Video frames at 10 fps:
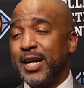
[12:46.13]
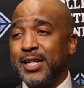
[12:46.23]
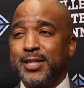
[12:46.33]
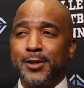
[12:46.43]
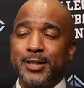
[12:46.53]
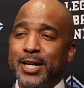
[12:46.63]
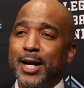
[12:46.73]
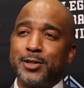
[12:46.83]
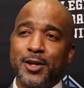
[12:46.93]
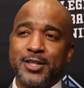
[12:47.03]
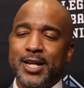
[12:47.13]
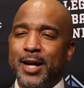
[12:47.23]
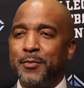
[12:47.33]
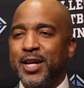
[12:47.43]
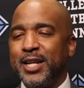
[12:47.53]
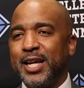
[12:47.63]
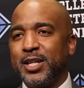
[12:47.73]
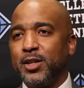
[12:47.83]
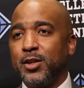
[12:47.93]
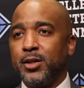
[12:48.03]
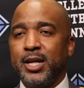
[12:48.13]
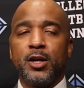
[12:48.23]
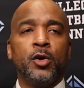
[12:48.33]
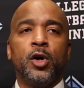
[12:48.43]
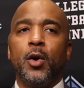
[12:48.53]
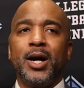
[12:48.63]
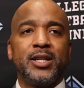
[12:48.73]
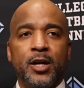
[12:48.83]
I tell these guys all the time, man, like, they're going to go out.